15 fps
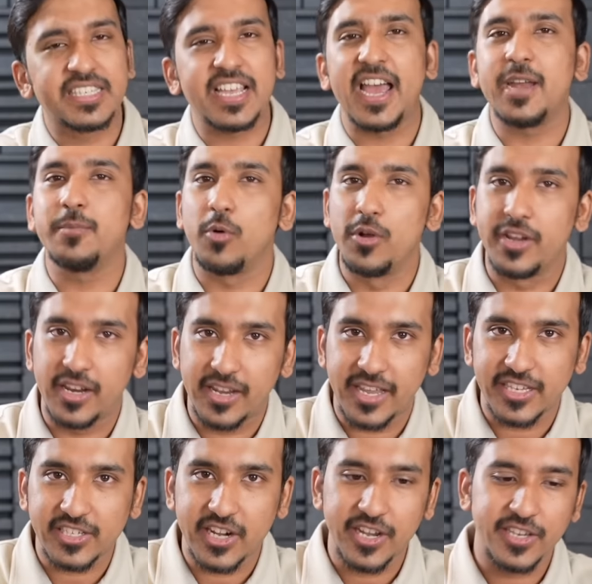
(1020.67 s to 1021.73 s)
business and
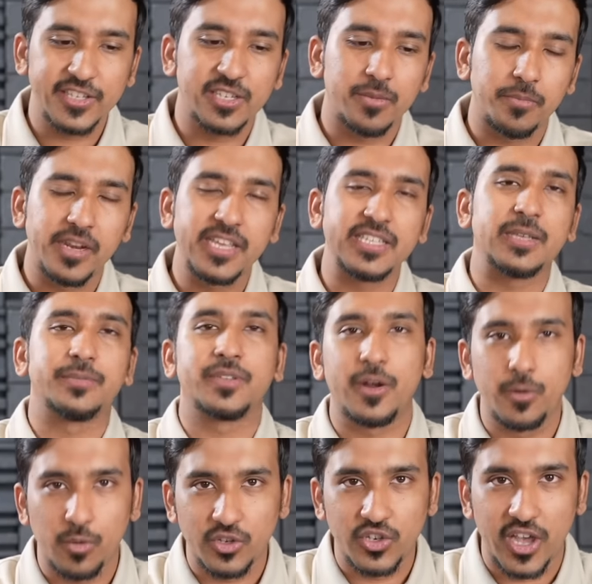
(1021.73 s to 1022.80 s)
political case studies, please
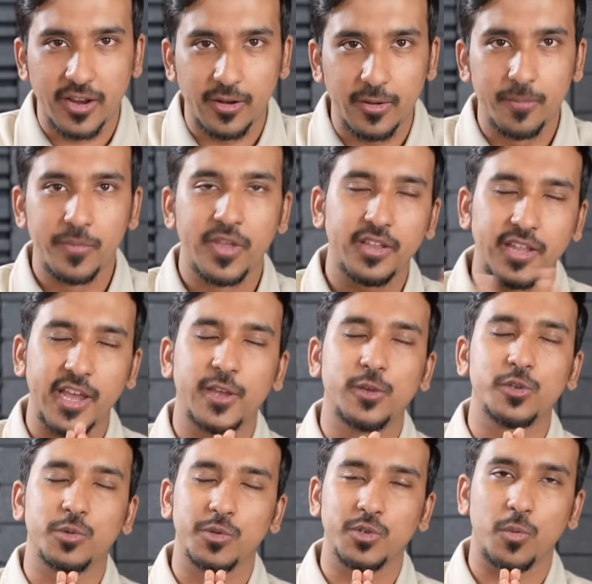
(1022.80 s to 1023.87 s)
subscribe to our channel.
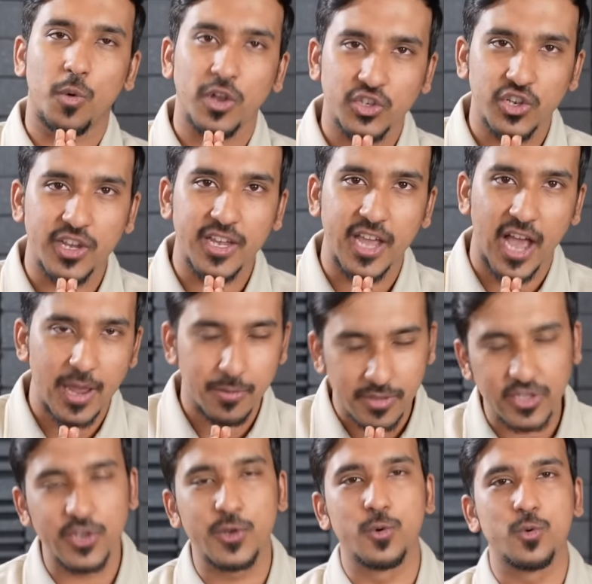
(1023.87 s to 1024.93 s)
Thank you so much for watching.
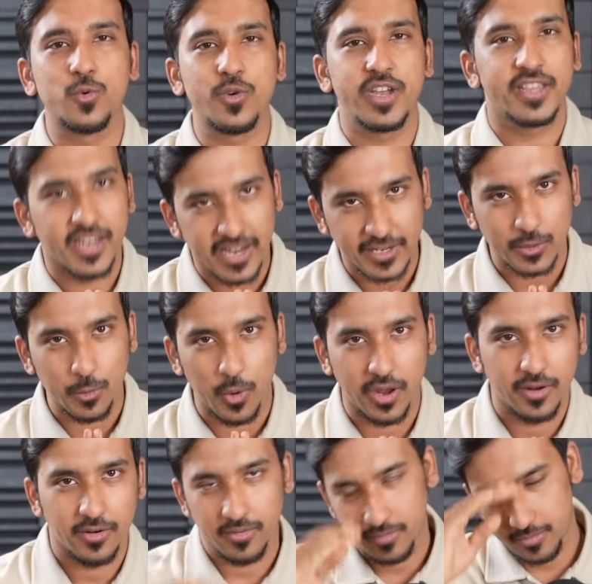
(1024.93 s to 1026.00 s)
I will see you in the next
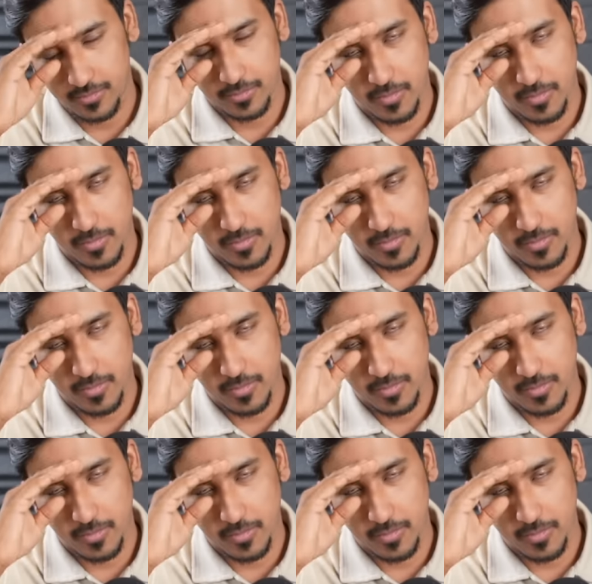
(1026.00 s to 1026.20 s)
one.